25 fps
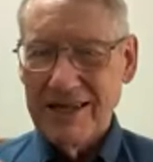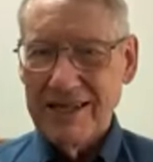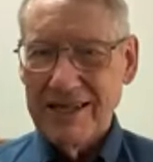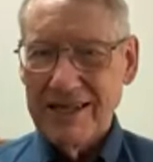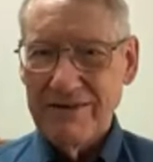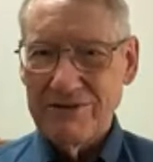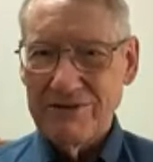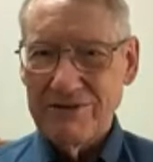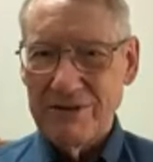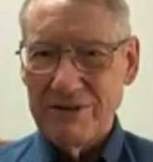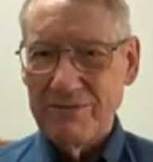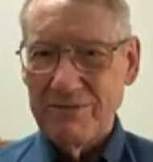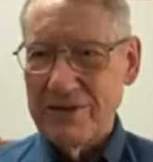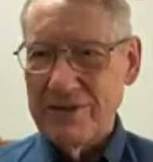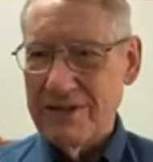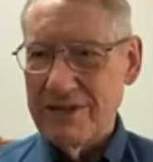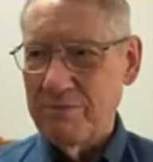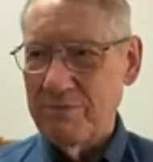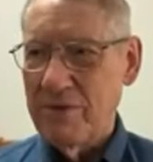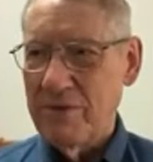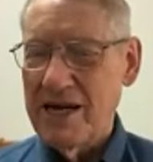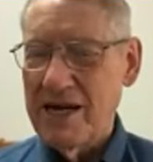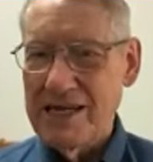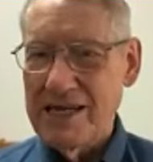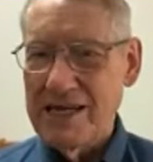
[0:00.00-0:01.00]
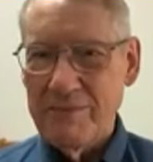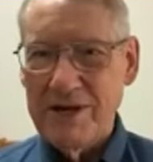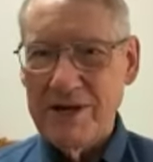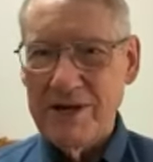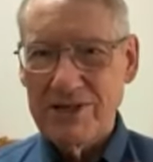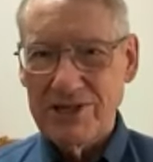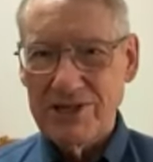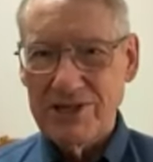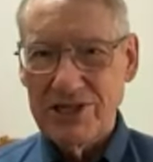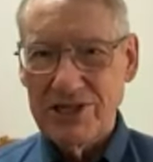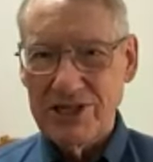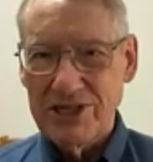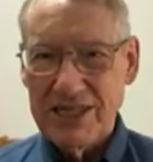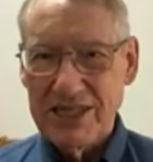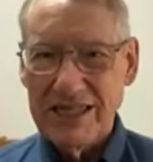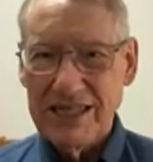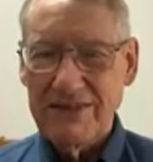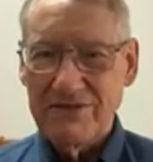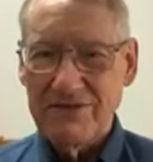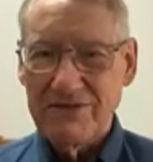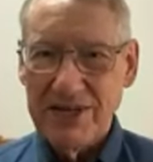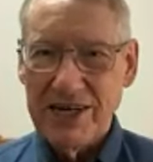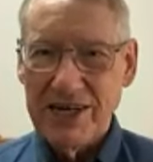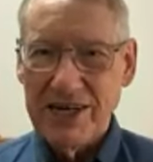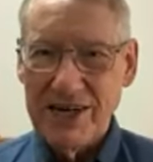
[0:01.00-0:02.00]
that was a, a monumental success
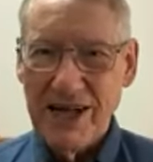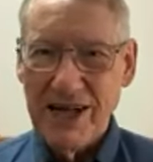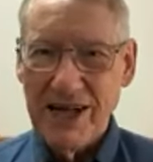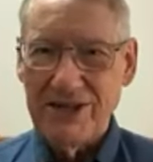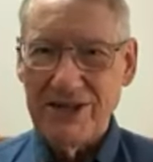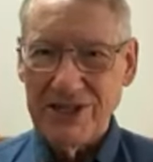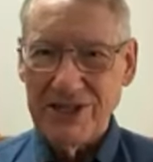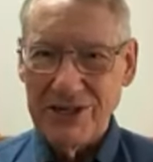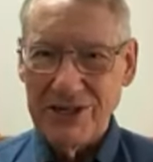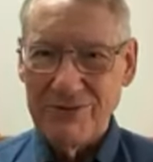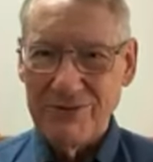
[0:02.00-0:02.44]
of technology.